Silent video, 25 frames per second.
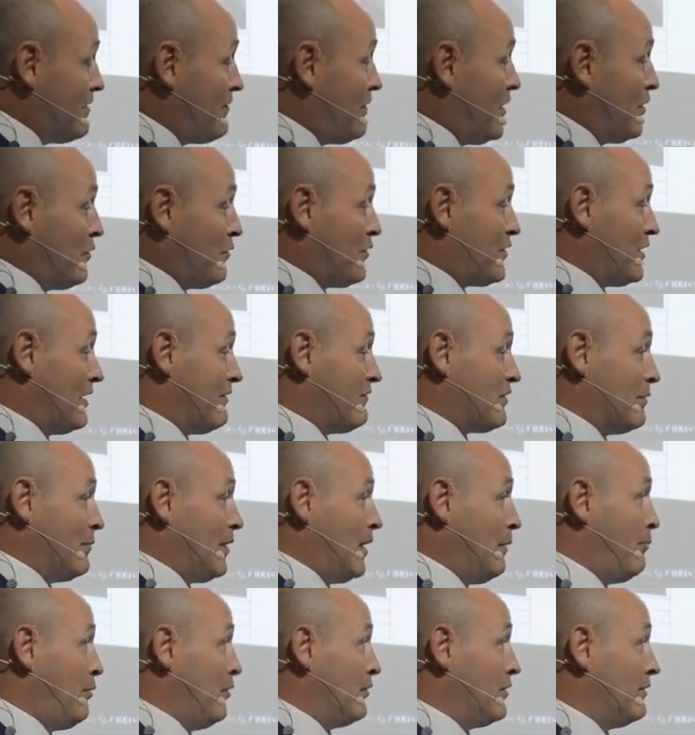final thing from
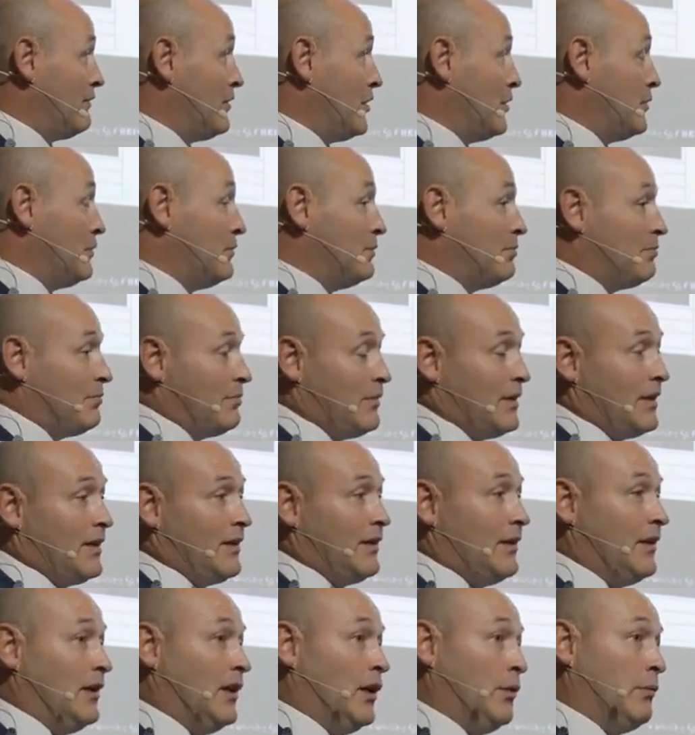our point of view,
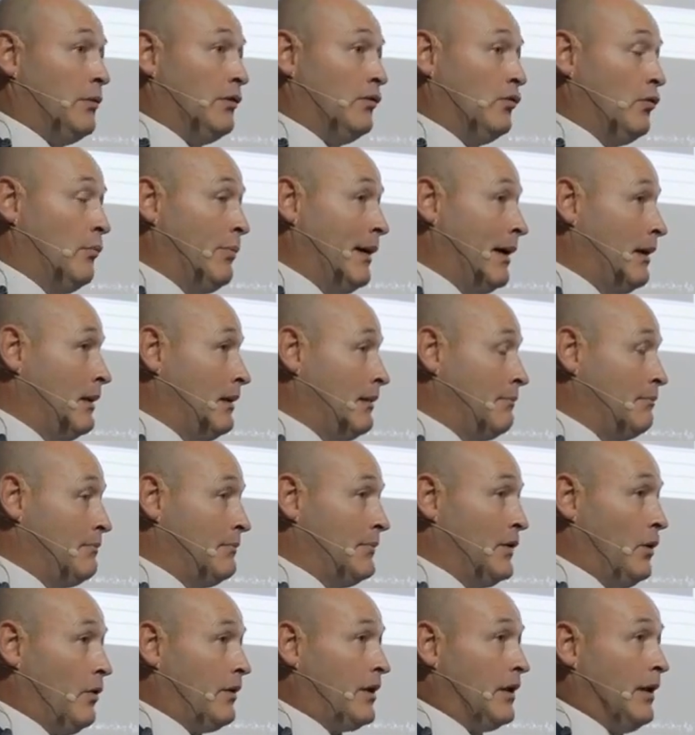we're all about
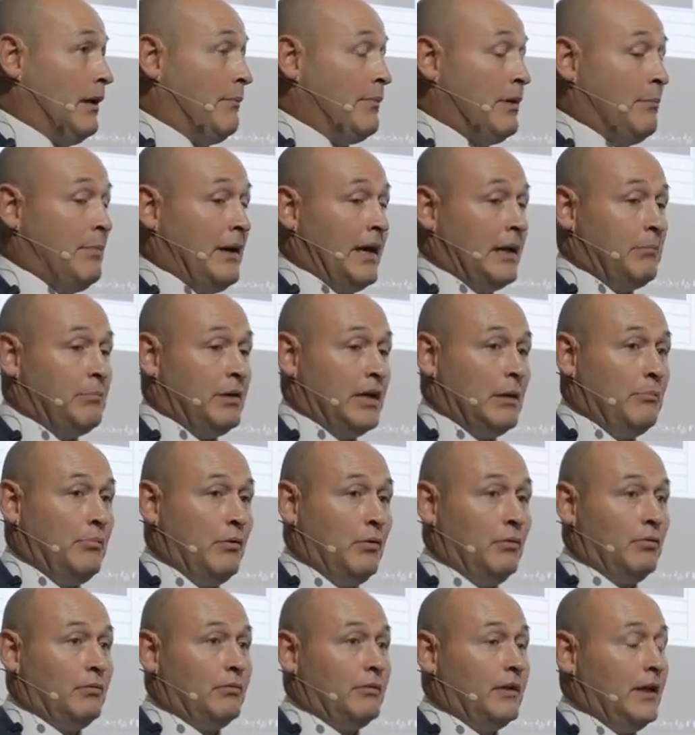locking up the bad
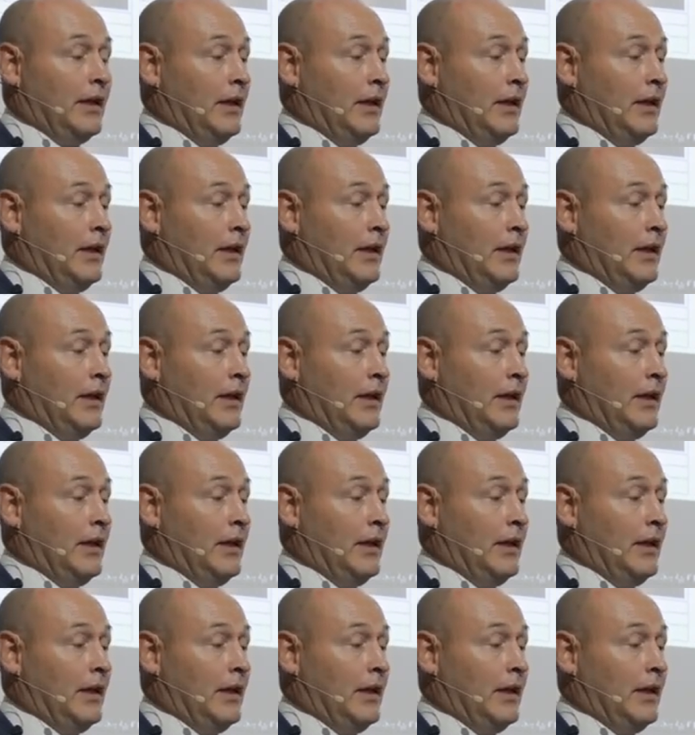people.